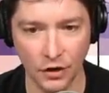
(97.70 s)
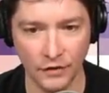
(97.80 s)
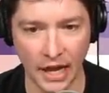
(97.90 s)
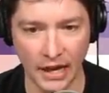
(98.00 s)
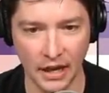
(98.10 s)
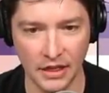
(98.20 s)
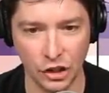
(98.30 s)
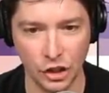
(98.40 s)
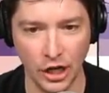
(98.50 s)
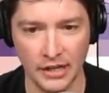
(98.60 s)
of like the
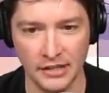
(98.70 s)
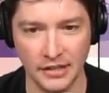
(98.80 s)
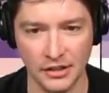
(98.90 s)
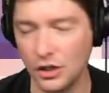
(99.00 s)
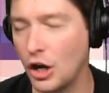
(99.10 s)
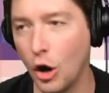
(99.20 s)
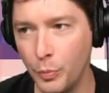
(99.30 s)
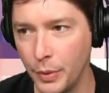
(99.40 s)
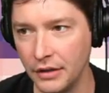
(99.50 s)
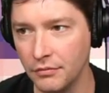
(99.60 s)
chest doesn't
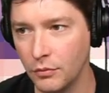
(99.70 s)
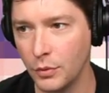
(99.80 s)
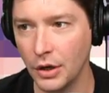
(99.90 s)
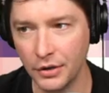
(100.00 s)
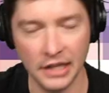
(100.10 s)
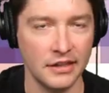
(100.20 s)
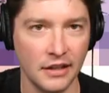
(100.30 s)
open. We don't get that